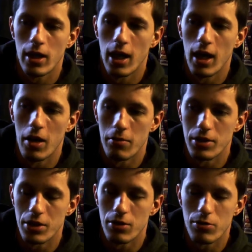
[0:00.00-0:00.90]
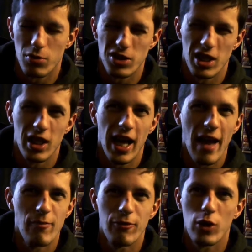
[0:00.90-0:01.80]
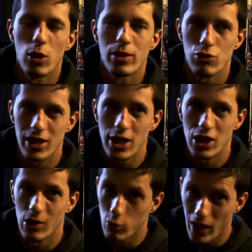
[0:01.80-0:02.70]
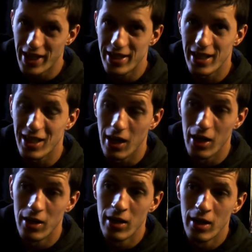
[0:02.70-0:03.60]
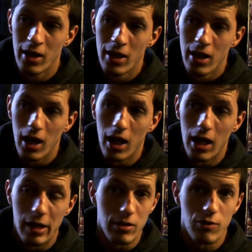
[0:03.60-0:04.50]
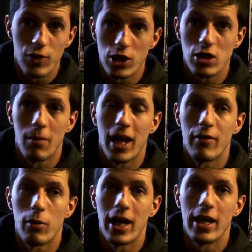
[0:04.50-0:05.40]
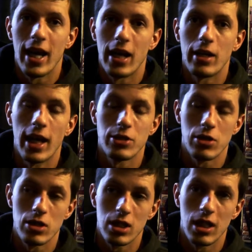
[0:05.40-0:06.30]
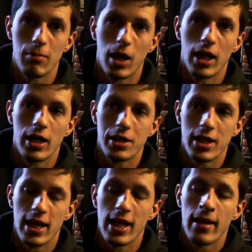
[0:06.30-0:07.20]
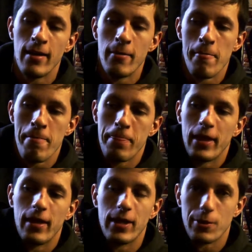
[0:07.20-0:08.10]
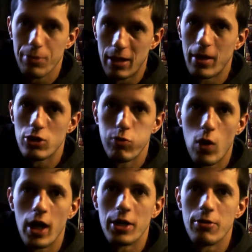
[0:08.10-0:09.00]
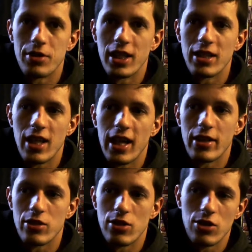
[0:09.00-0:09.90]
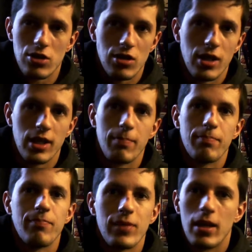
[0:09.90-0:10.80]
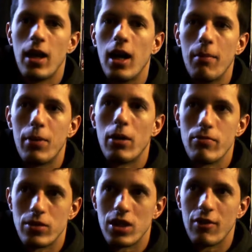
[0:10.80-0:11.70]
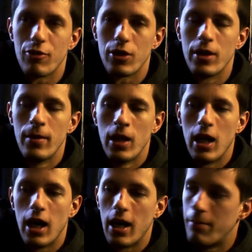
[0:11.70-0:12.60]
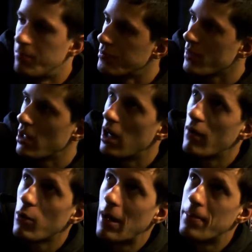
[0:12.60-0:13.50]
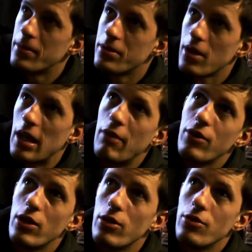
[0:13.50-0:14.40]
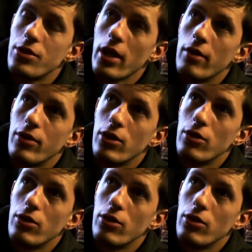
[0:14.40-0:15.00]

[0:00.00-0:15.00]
was used, was a M4, which was actually a rented gun. It was the first time I ever went, and as you can see, my ATIR is pretty much what I use these days, just the bottoms are different. Other weapons I've used a